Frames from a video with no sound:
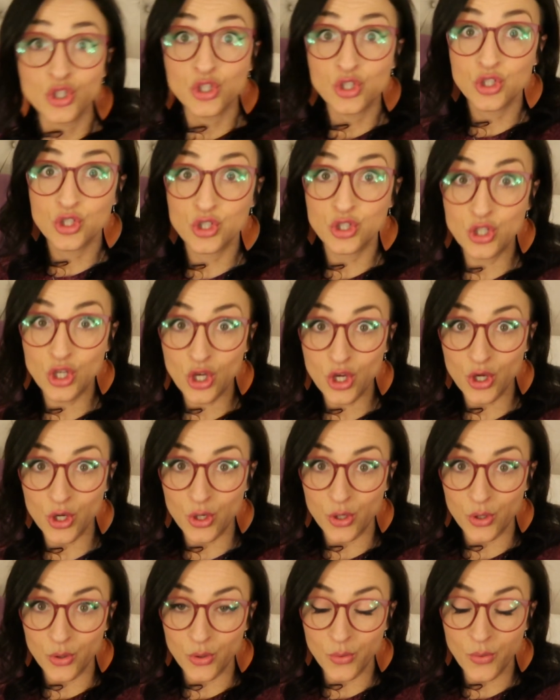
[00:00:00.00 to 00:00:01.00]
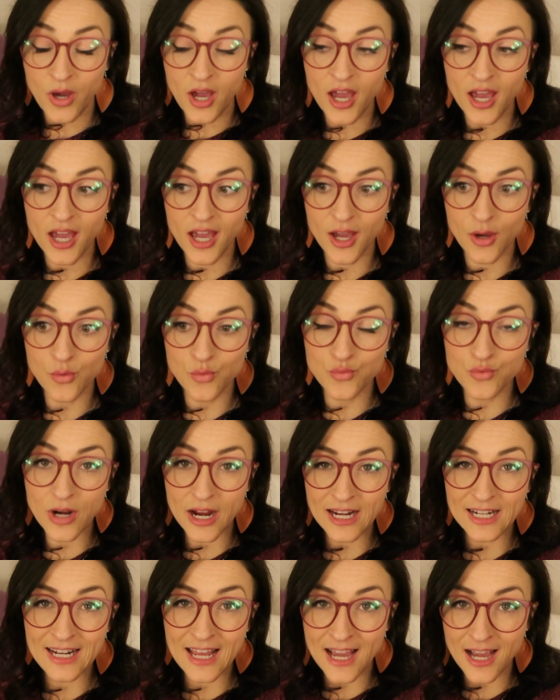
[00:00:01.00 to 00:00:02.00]
So
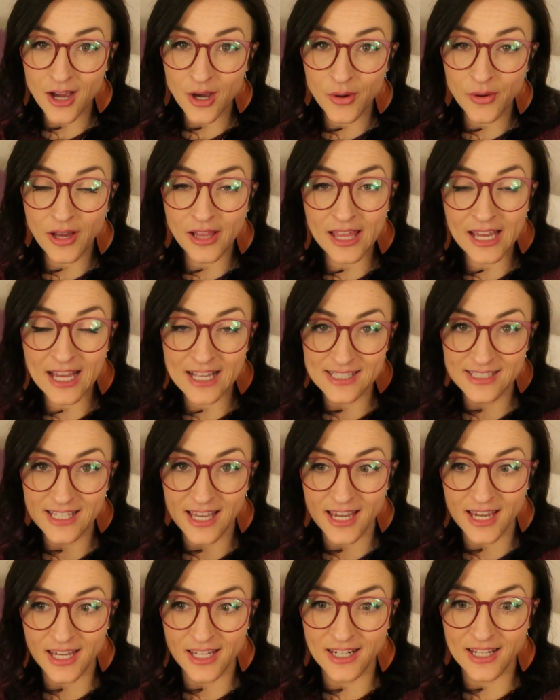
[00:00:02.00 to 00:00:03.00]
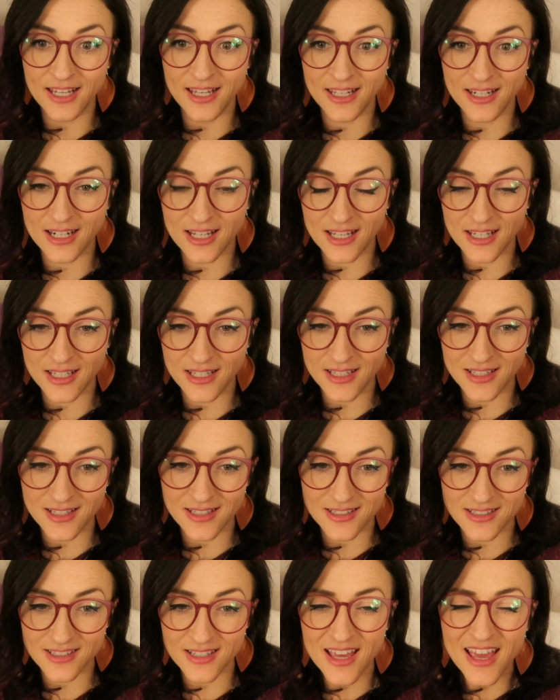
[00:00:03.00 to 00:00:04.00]
right now, like I said, it
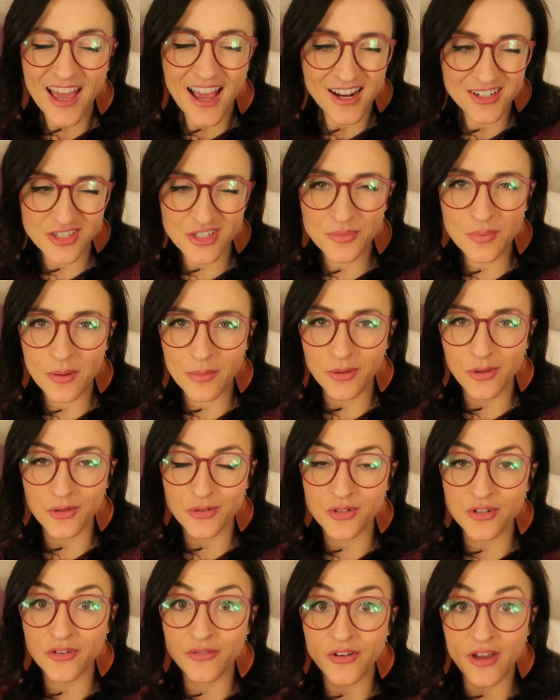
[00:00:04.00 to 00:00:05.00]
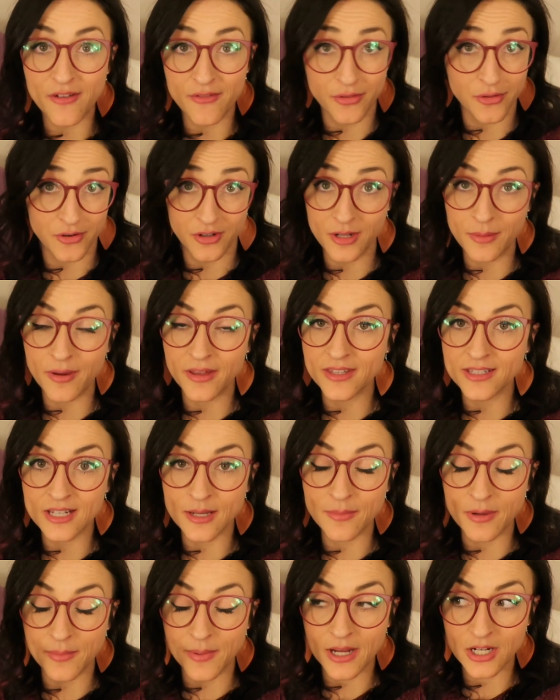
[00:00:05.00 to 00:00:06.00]
is actually, it's probably closer to five thirty by the
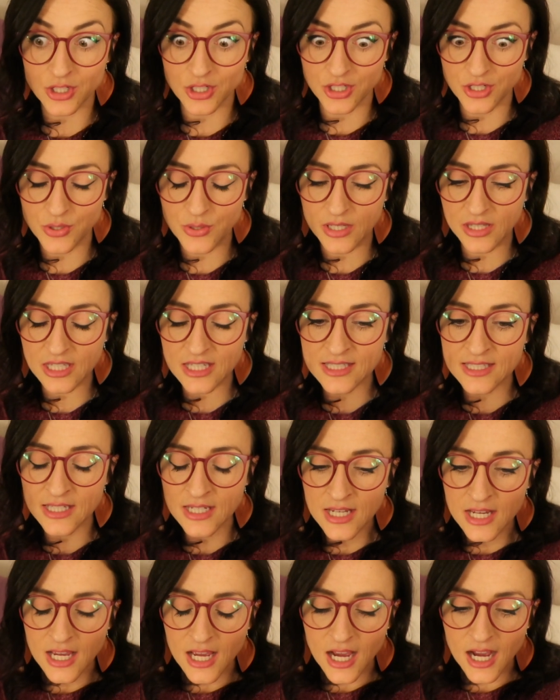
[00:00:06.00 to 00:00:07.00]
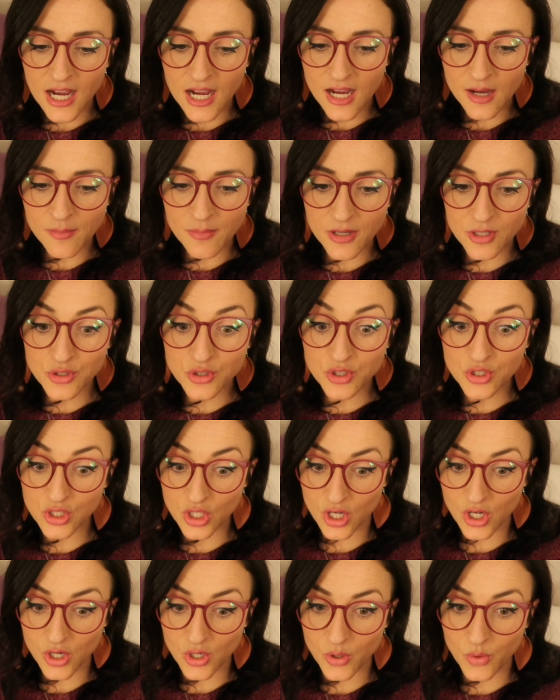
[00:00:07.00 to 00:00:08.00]
time I'm actually doing this. Um,
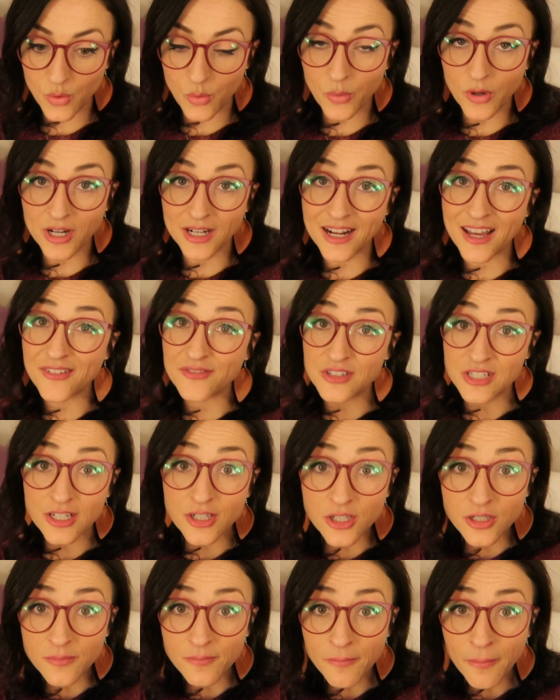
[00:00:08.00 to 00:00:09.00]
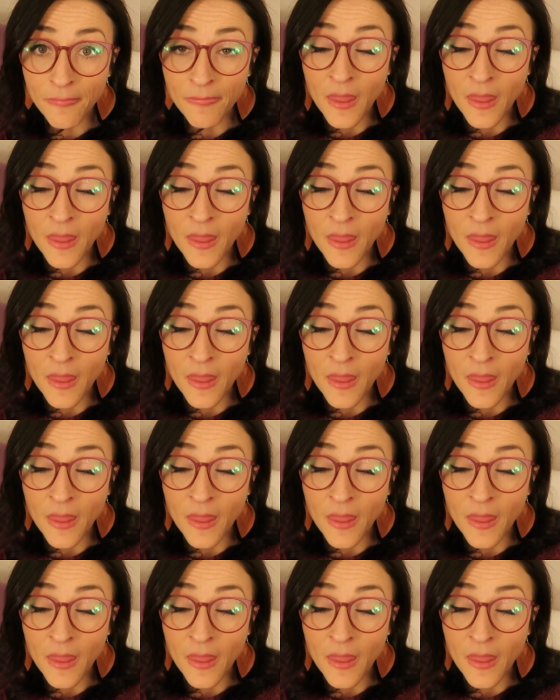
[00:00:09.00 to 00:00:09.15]
so we're going to have dinner.